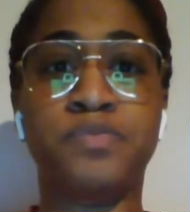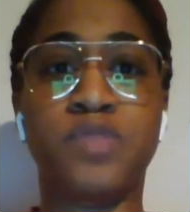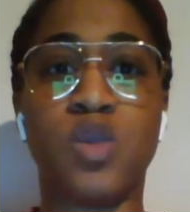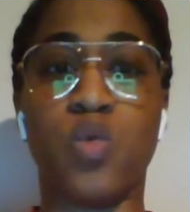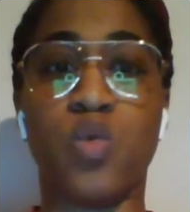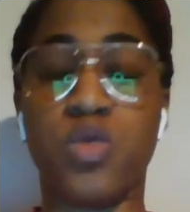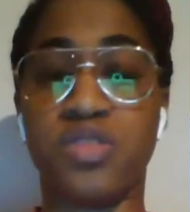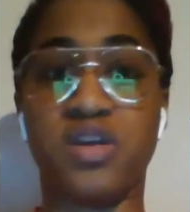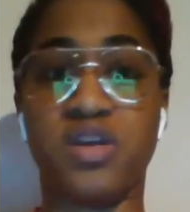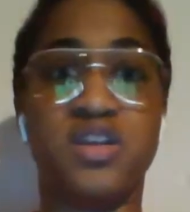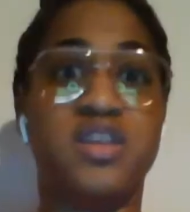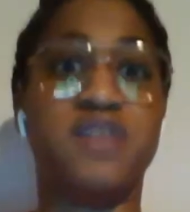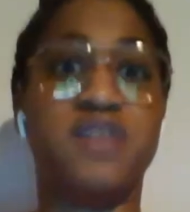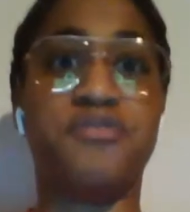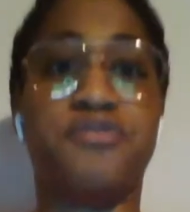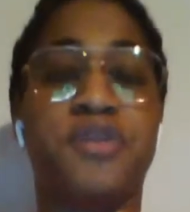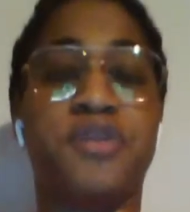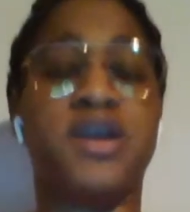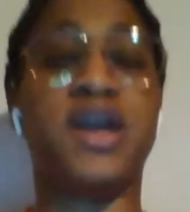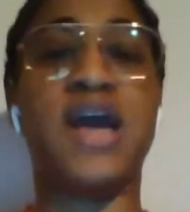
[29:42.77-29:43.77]
with a
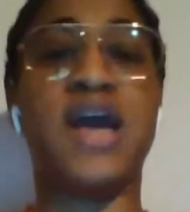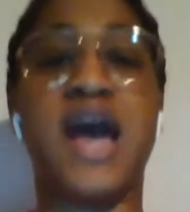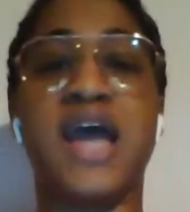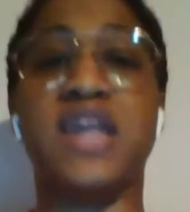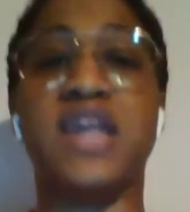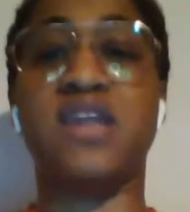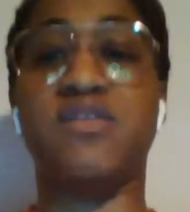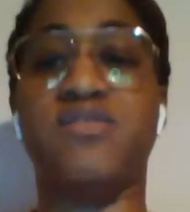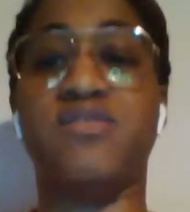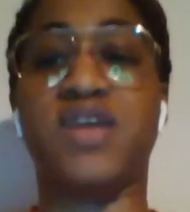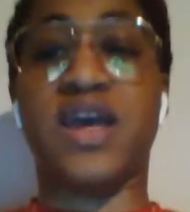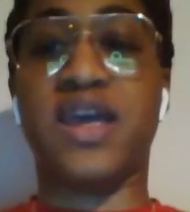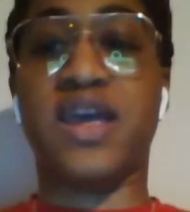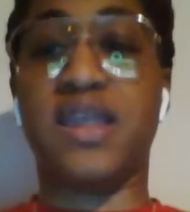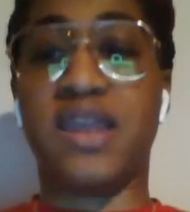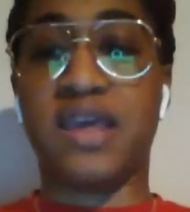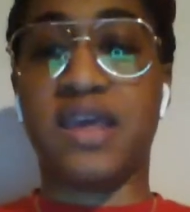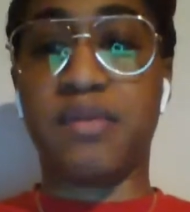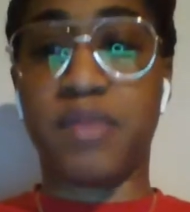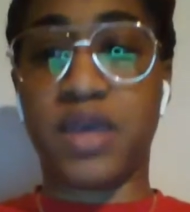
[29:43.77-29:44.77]
different kind of
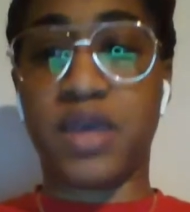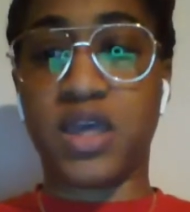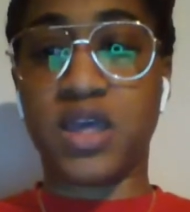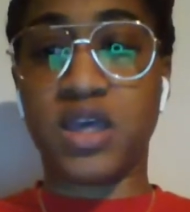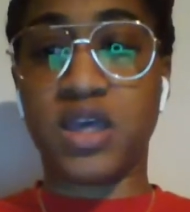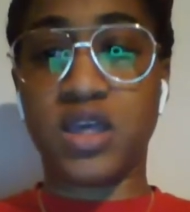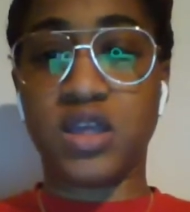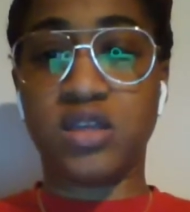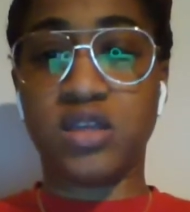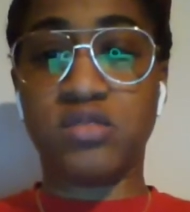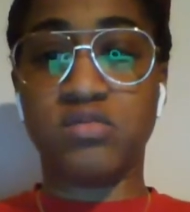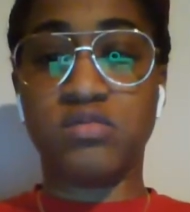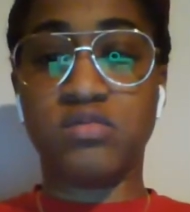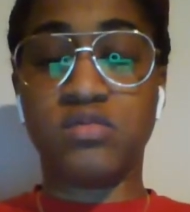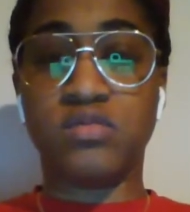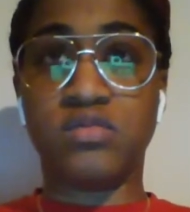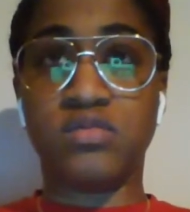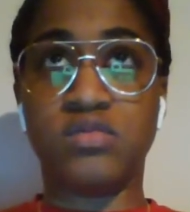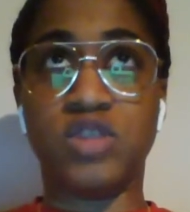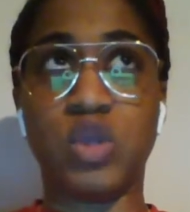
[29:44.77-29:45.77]
dynamic.
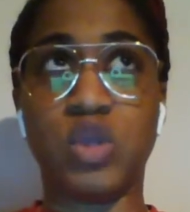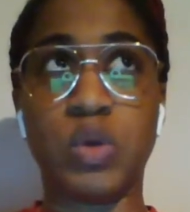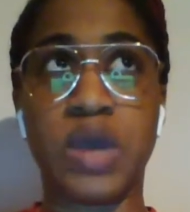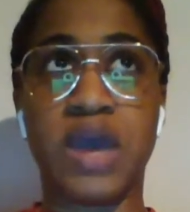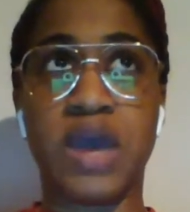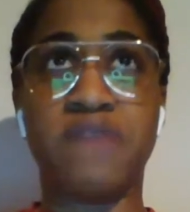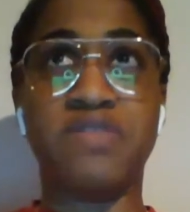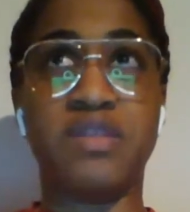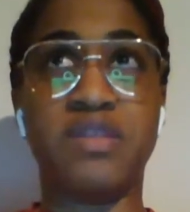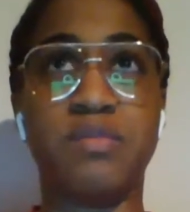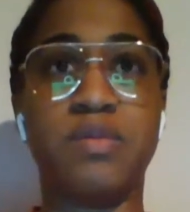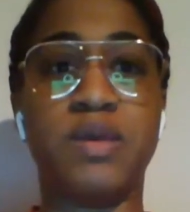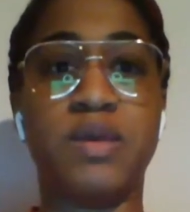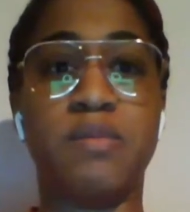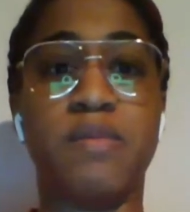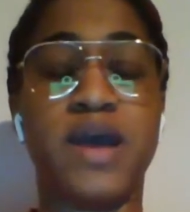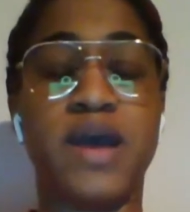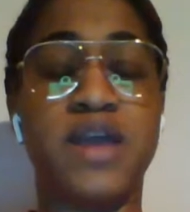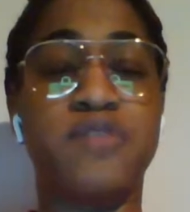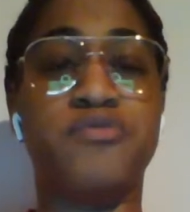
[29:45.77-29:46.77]
You have to be
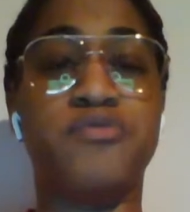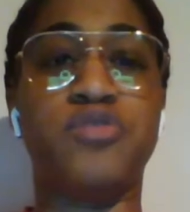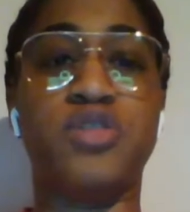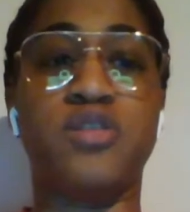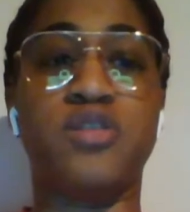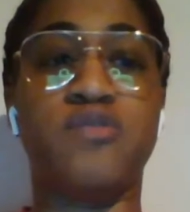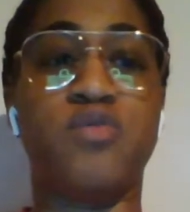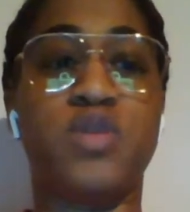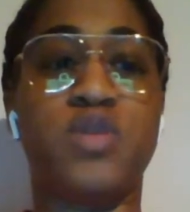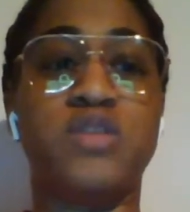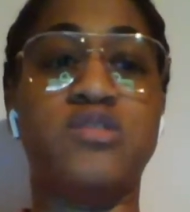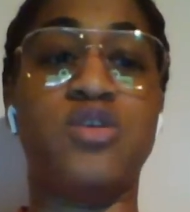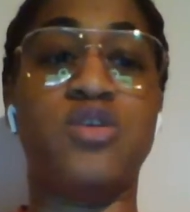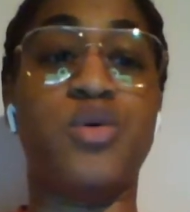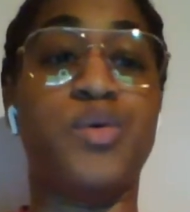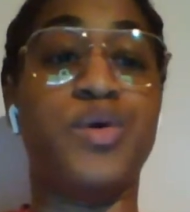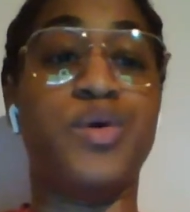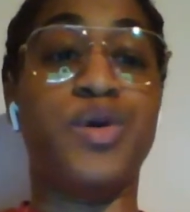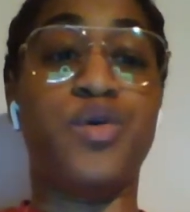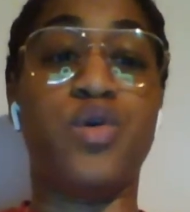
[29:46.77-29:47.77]
mindful of what's
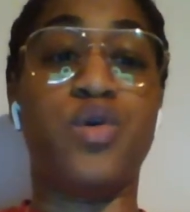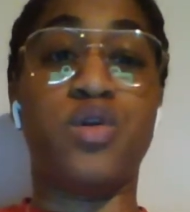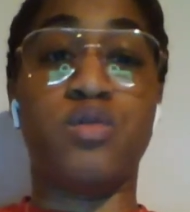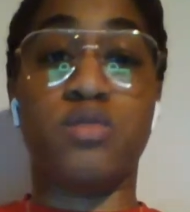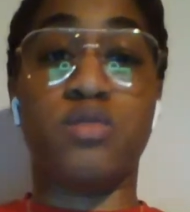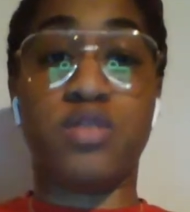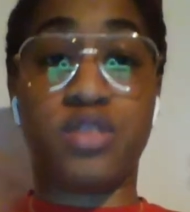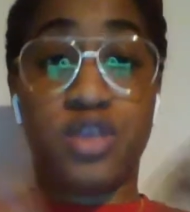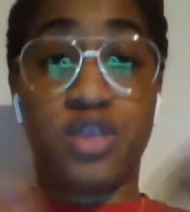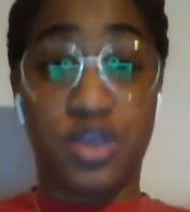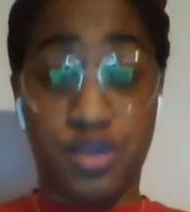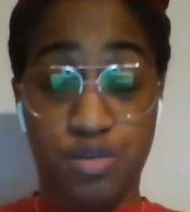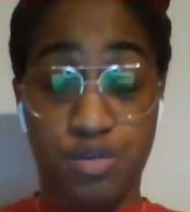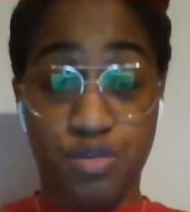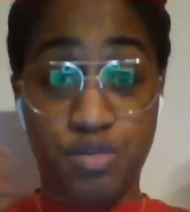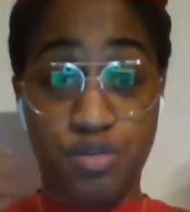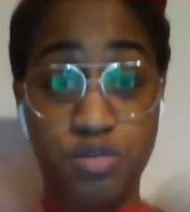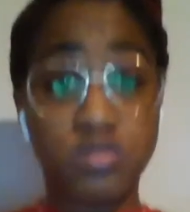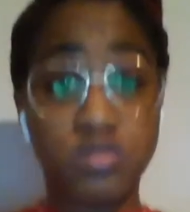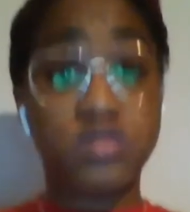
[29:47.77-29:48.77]
going on with
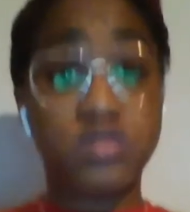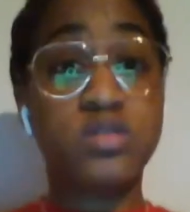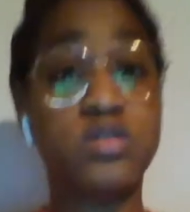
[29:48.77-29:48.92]
you